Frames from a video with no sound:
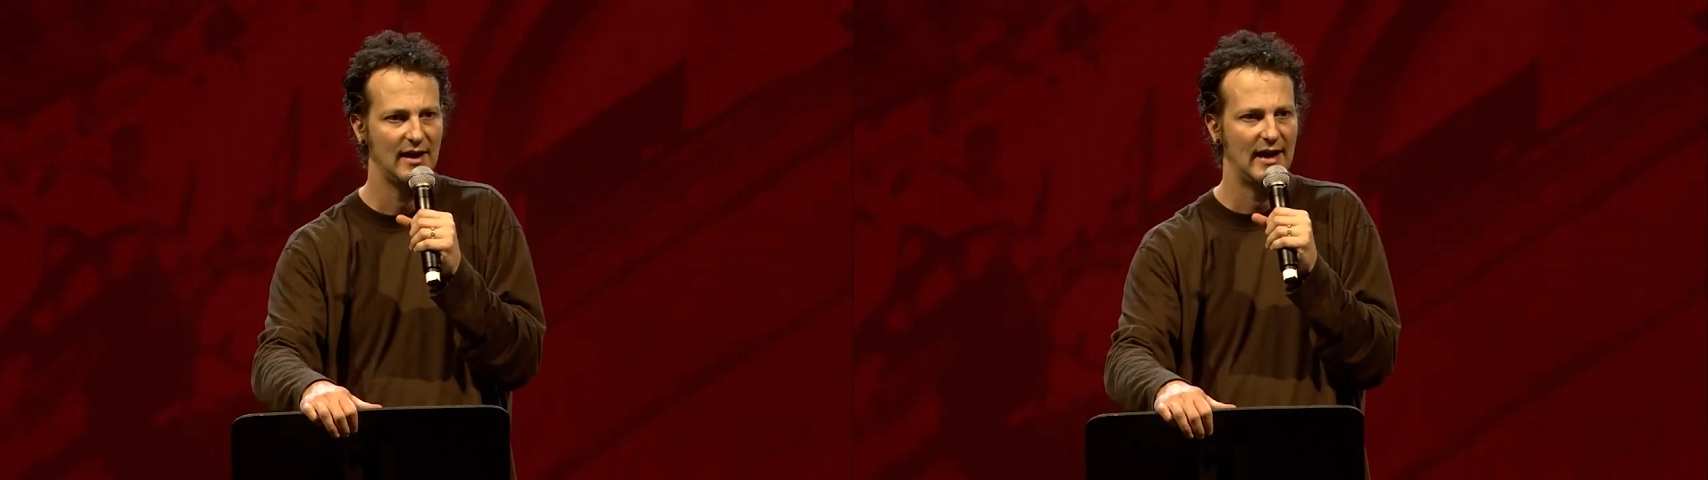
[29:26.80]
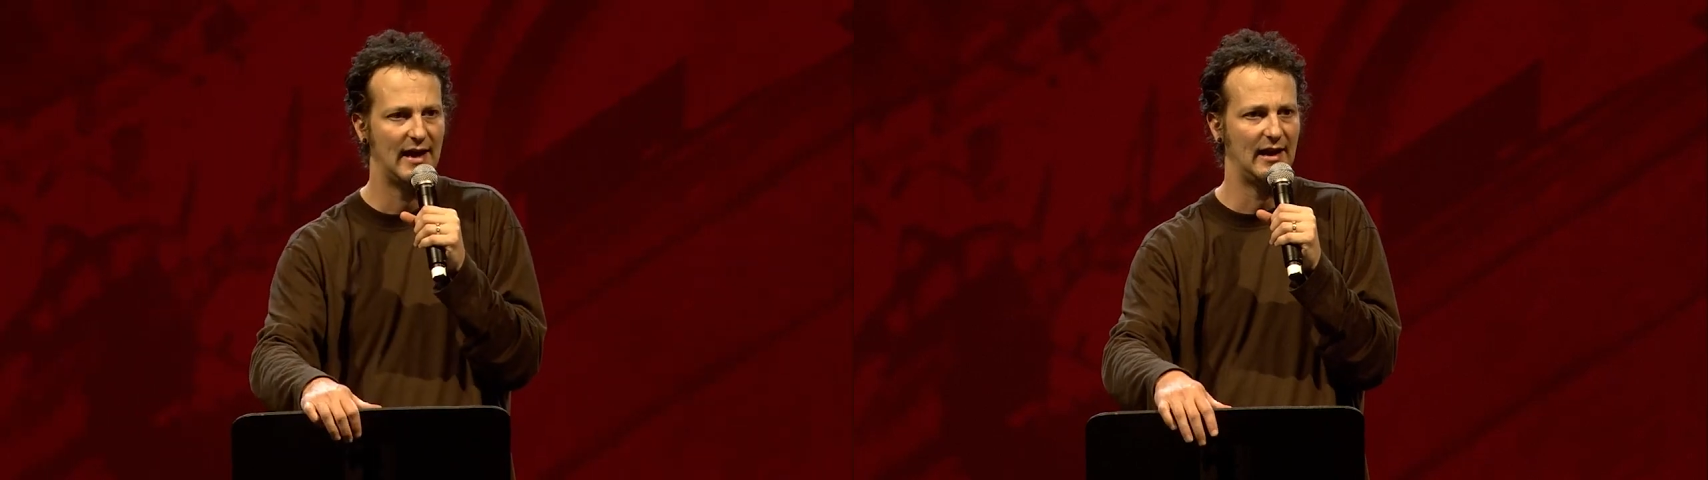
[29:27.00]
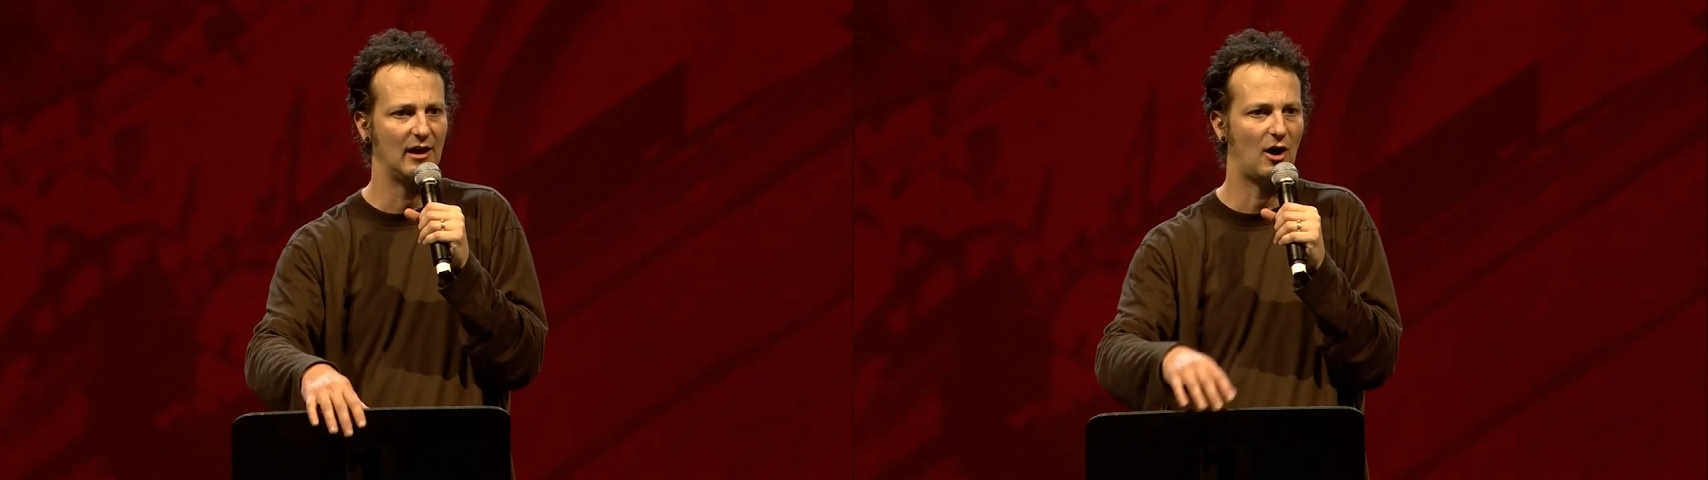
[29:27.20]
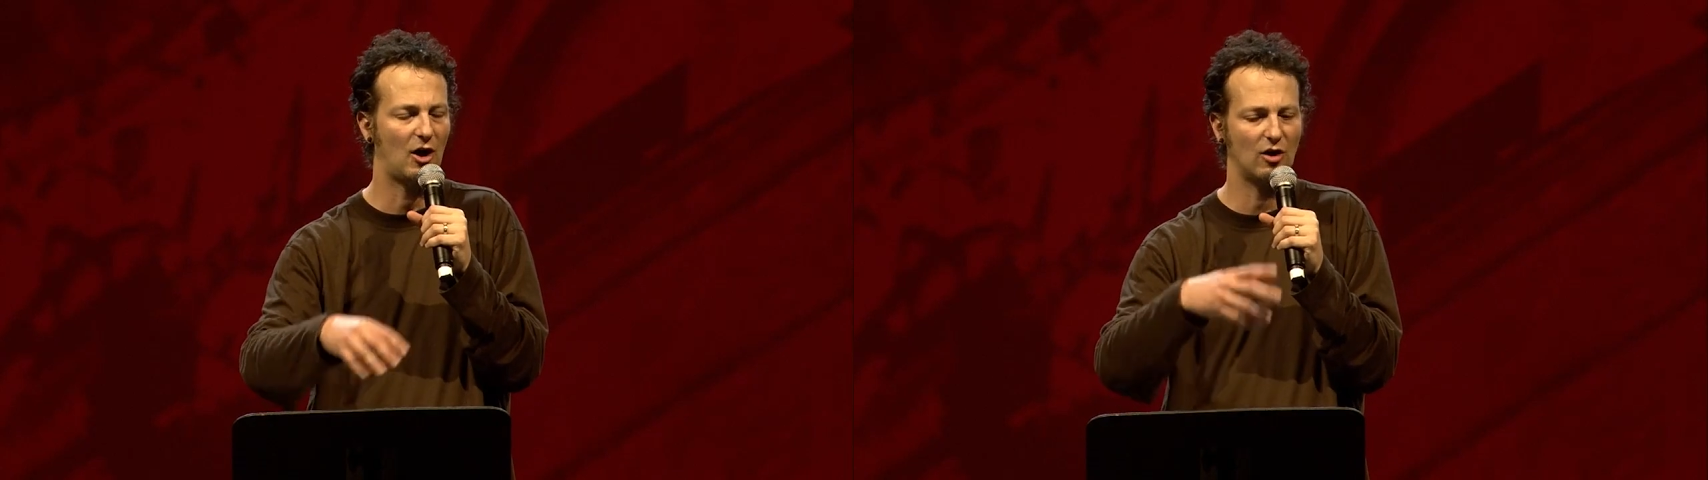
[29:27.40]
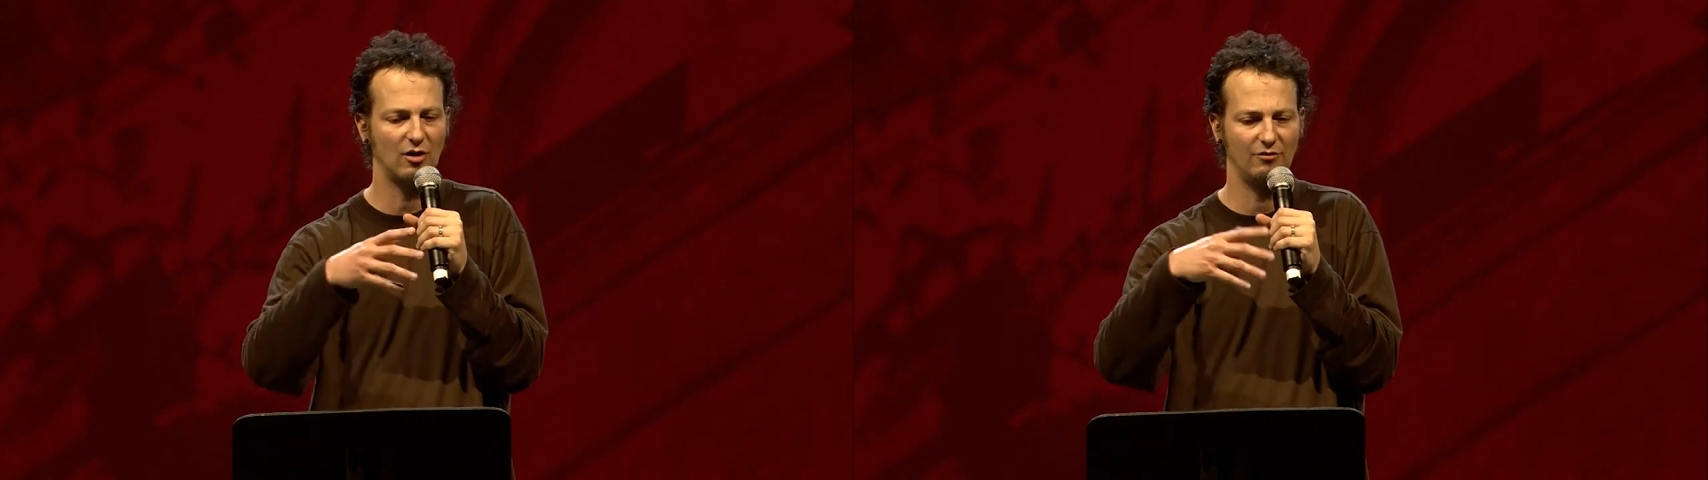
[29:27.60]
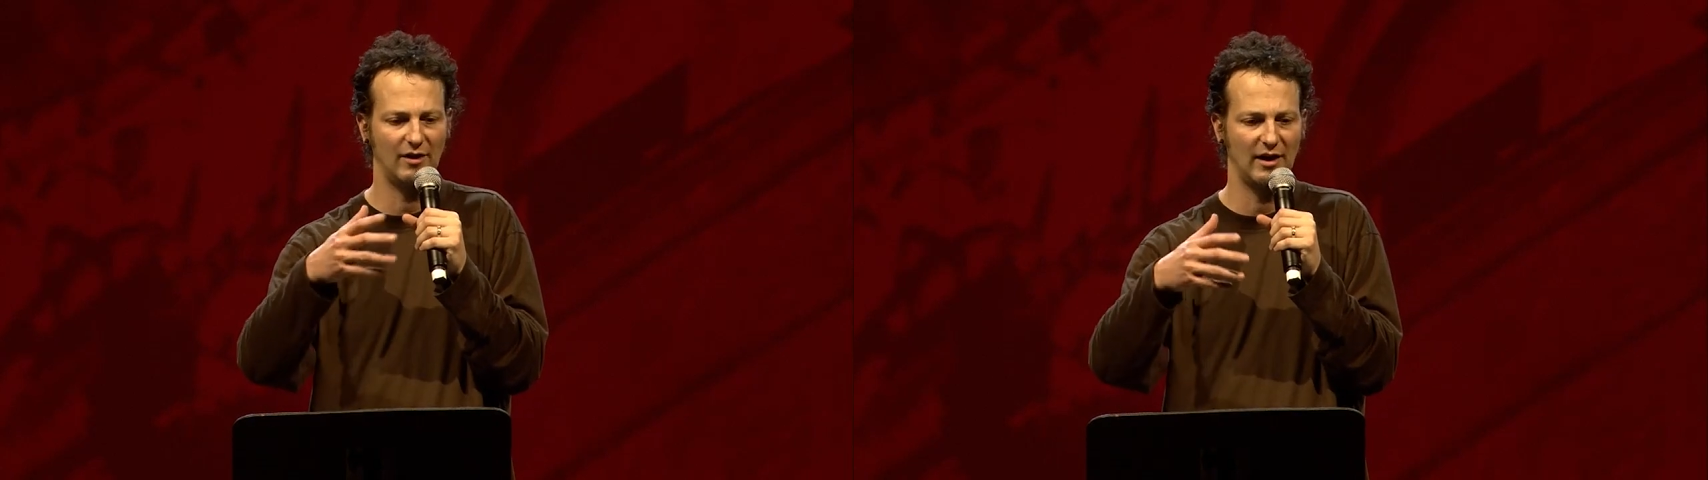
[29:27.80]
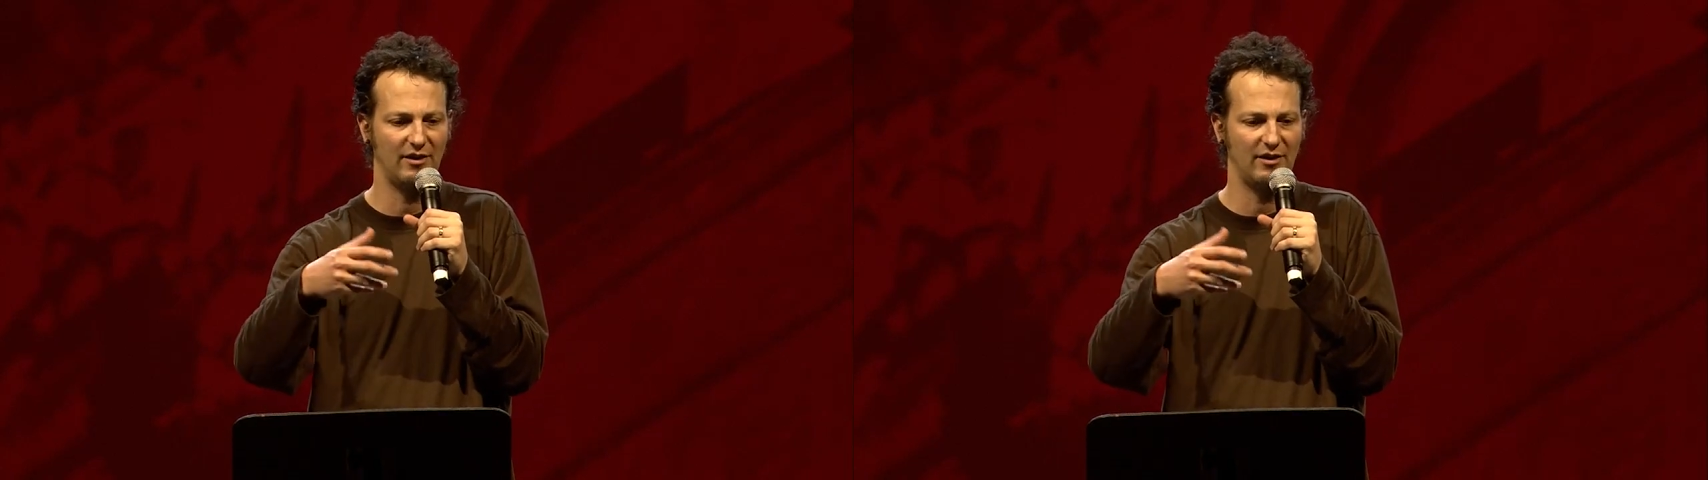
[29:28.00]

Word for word: and all of uh,